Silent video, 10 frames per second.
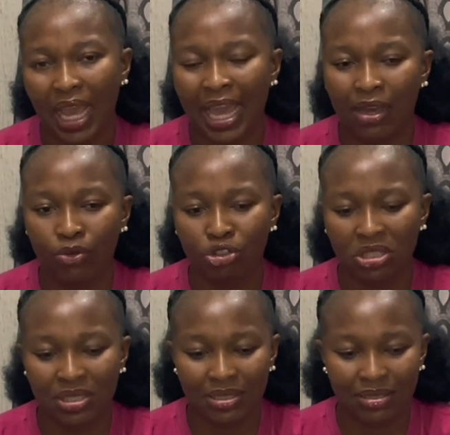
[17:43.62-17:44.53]
I could
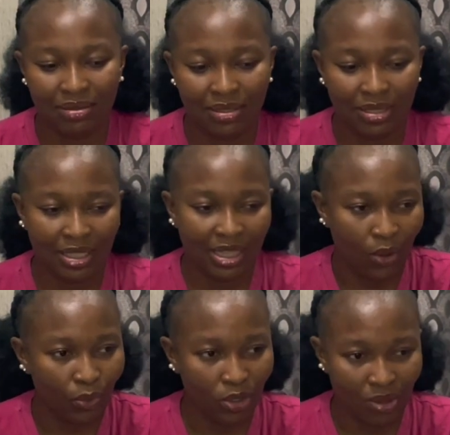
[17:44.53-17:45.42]
just sit
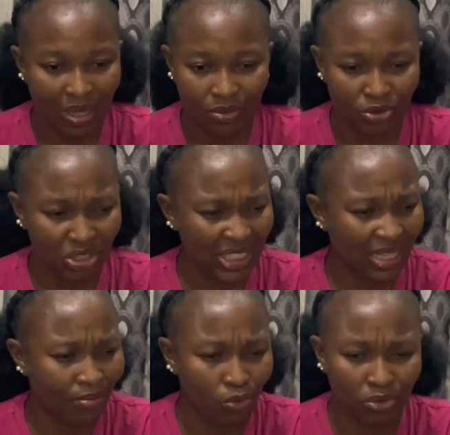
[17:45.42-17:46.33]
down with you and just
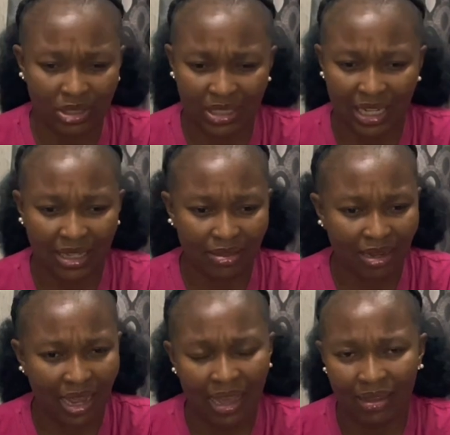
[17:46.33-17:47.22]
start bonding, and
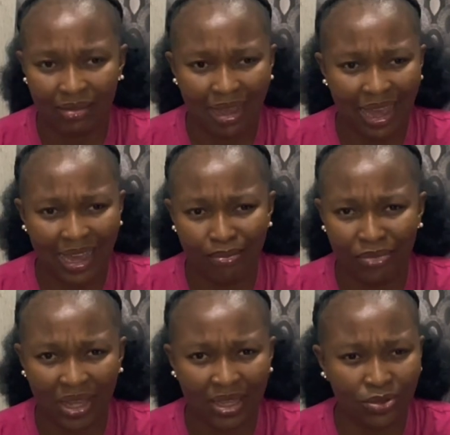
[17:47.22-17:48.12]
I can
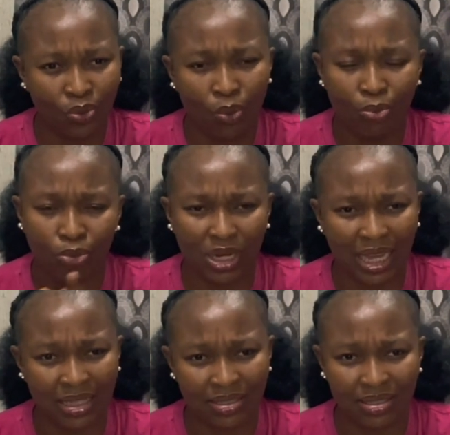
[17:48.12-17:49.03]
be as open
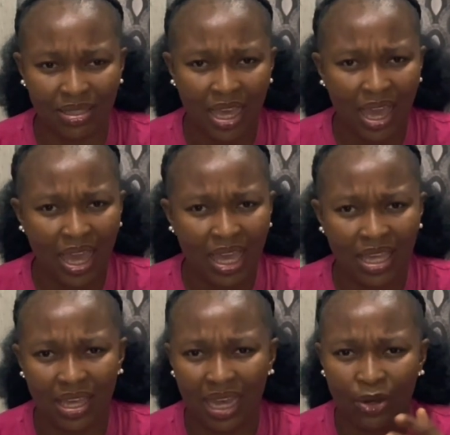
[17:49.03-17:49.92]
as
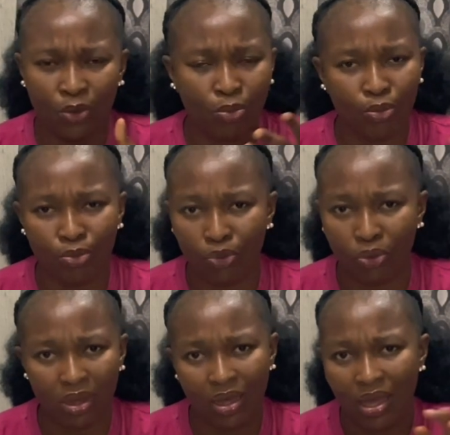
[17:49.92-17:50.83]
an open
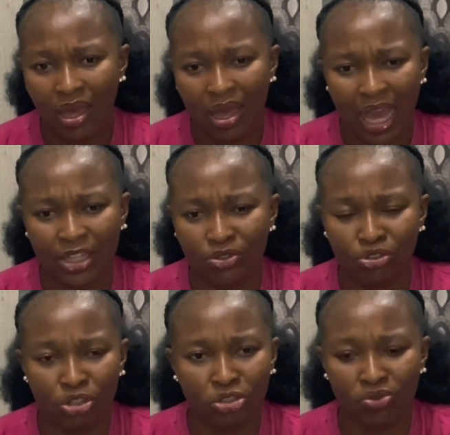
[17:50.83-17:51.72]
book, and you
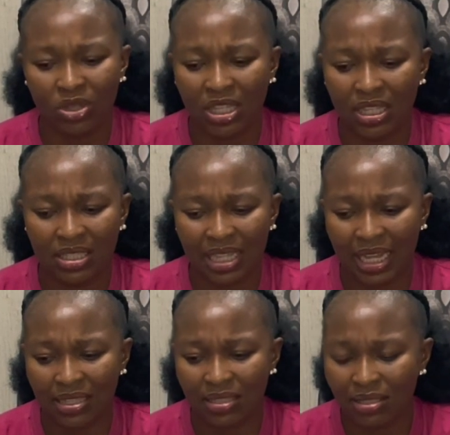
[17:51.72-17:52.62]
just know things
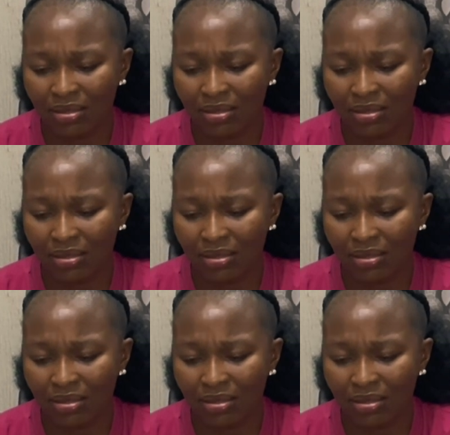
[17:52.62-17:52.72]
that,